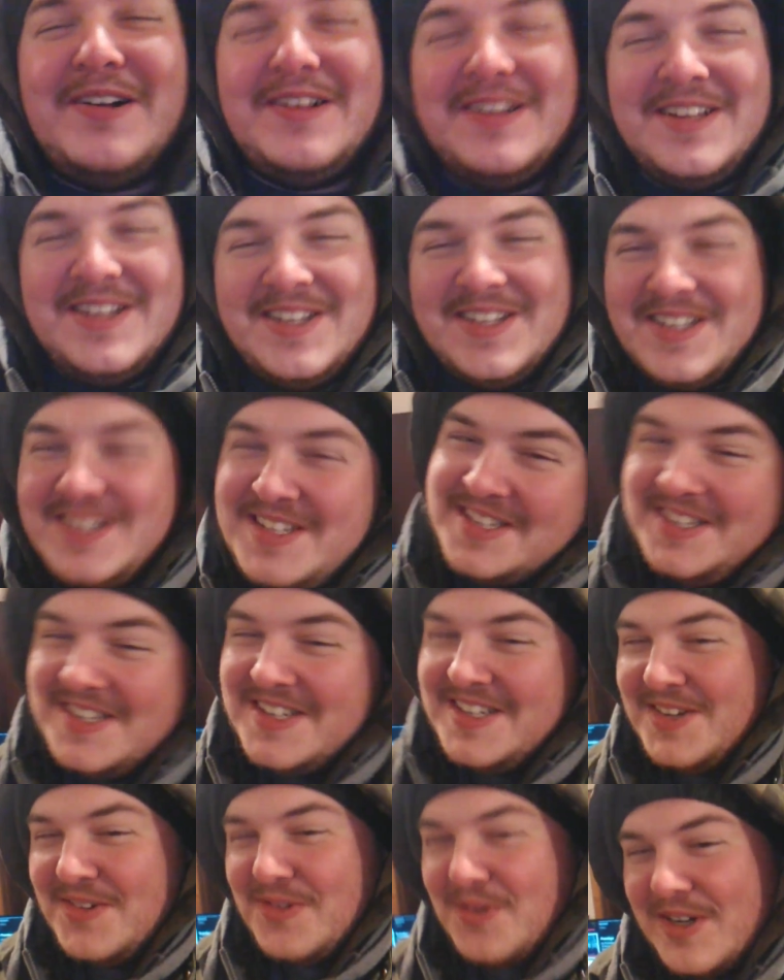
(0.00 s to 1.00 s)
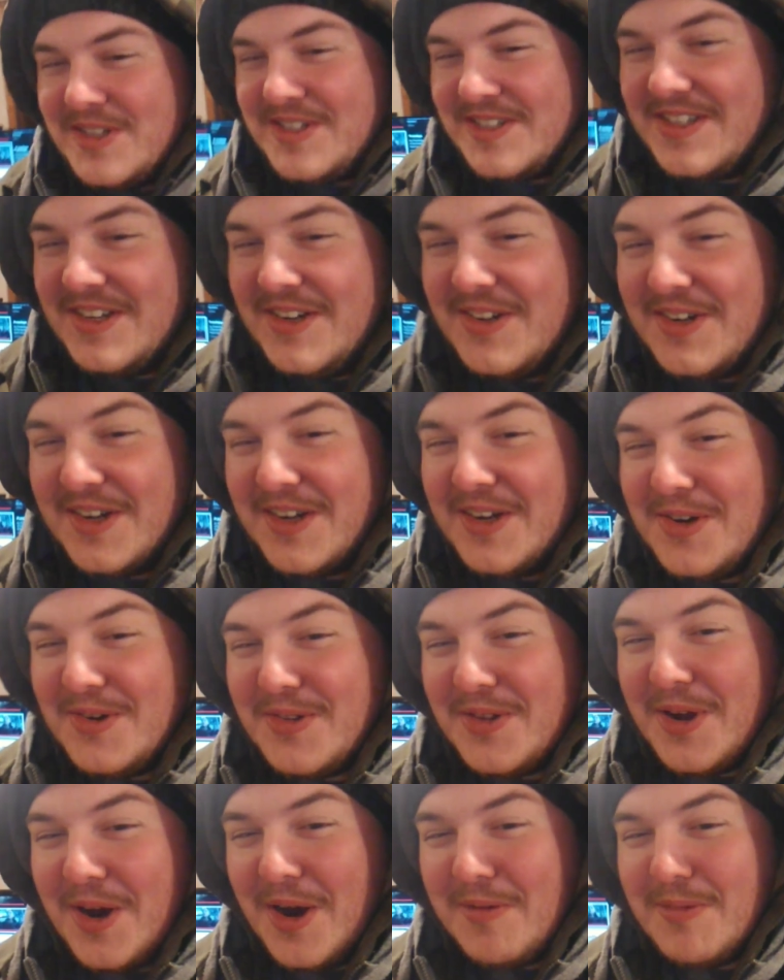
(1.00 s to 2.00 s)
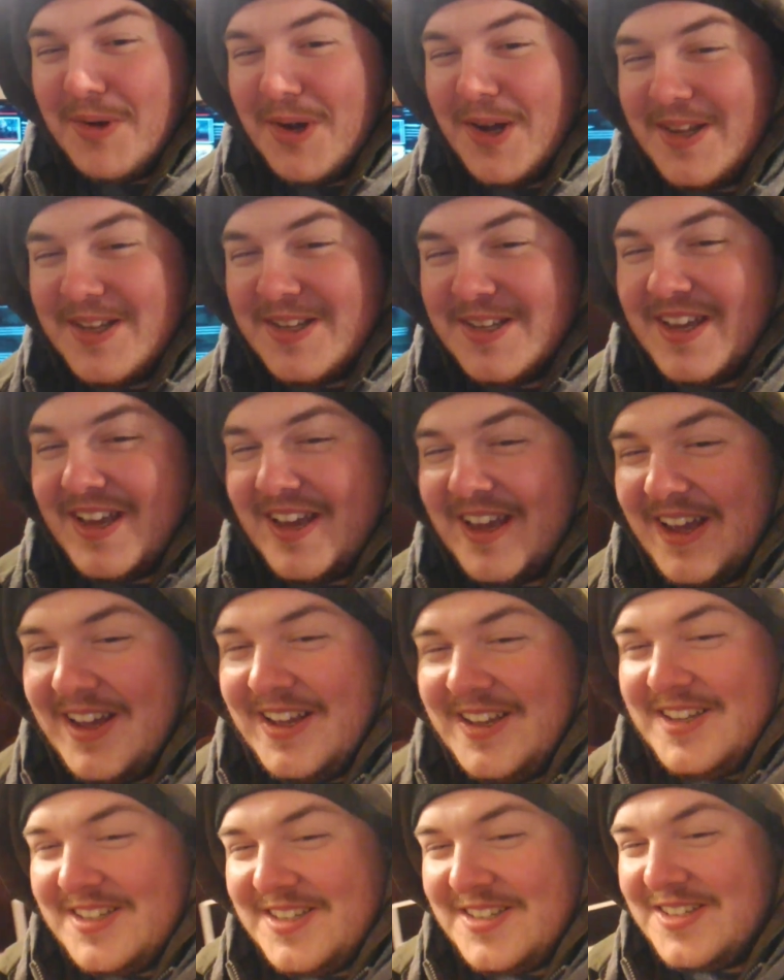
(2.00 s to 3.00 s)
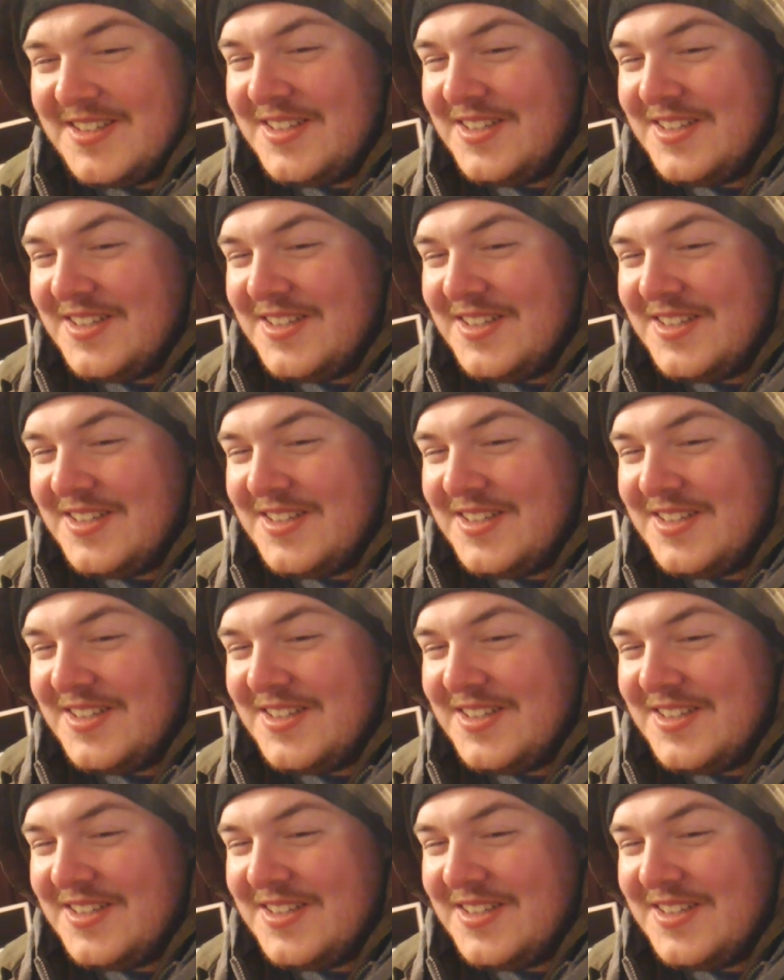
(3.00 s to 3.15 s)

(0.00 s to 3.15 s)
Well, wasn't gonna go there, but yeah.